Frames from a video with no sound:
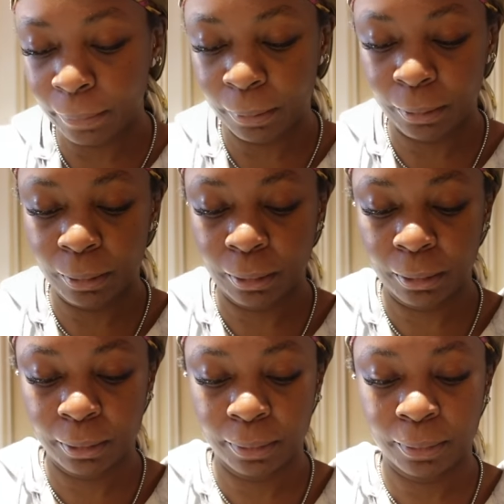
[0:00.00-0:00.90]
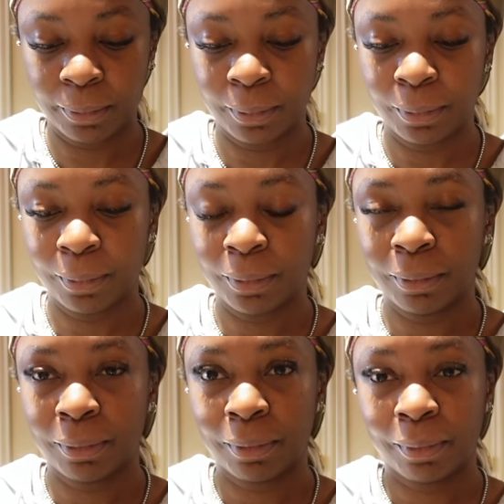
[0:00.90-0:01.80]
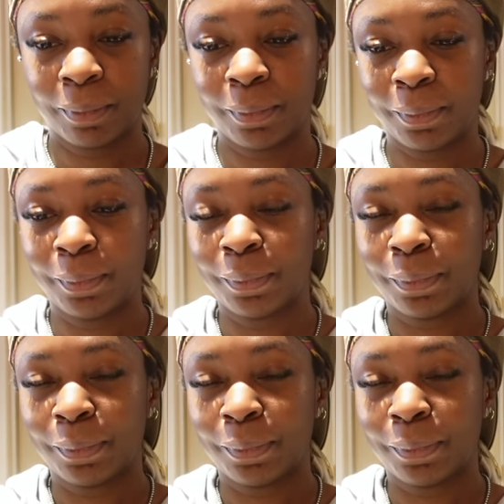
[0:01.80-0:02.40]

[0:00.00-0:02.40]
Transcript: Nobody speaks.